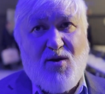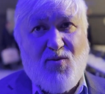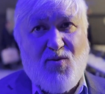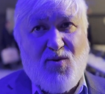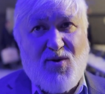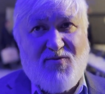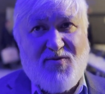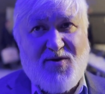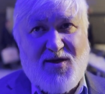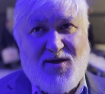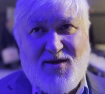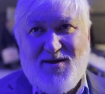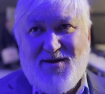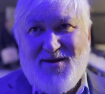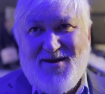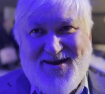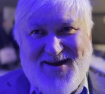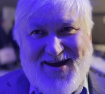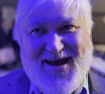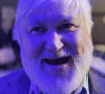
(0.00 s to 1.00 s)
will be
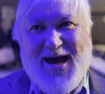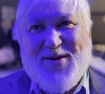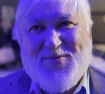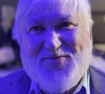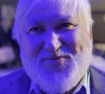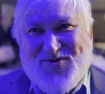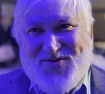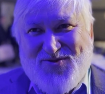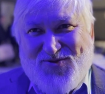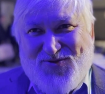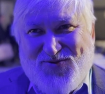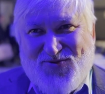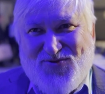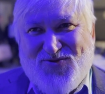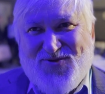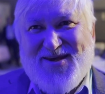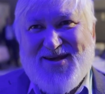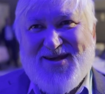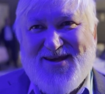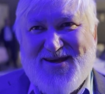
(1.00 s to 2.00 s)
up to
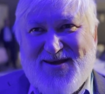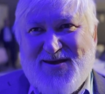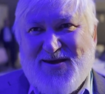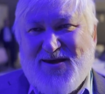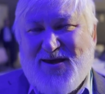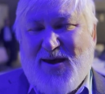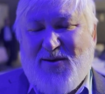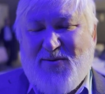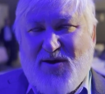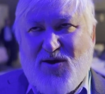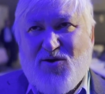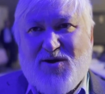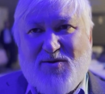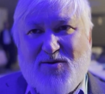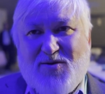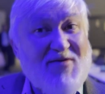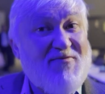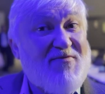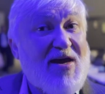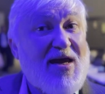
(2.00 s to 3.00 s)
the going to
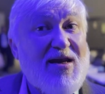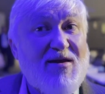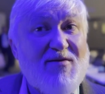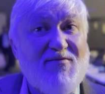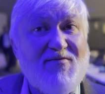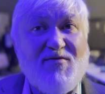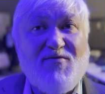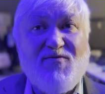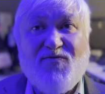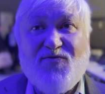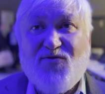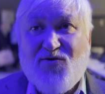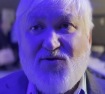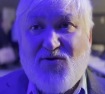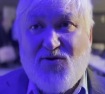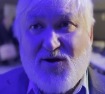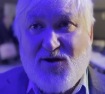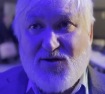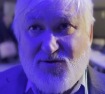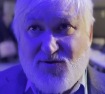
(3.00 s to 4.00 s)
be available
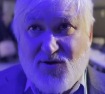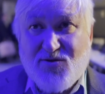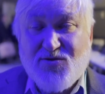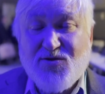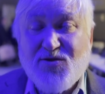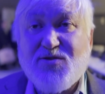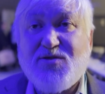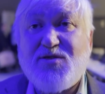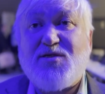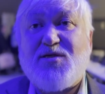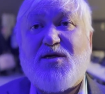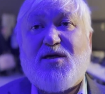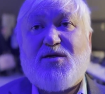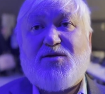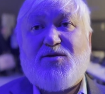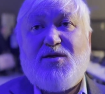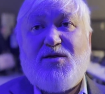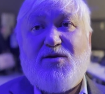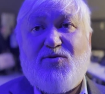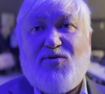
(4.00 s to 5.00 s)
for doctors
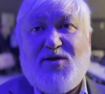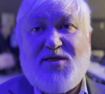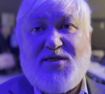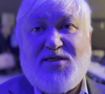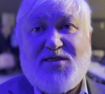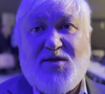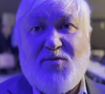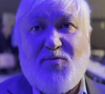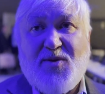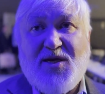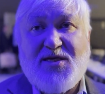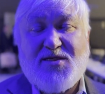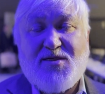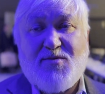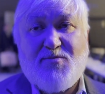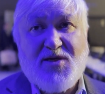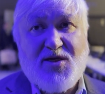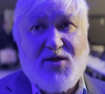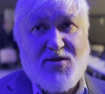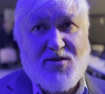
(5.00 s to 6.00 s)
actually when they see
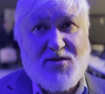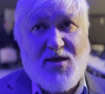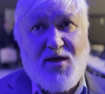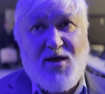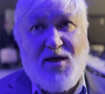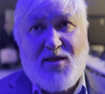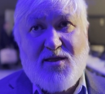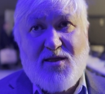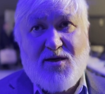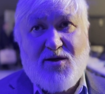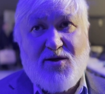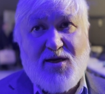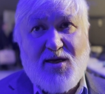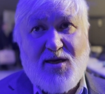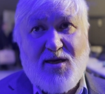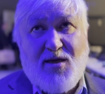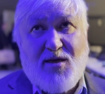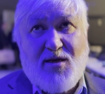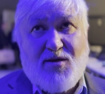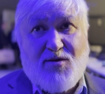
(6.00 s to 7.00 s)
patients, because they're going to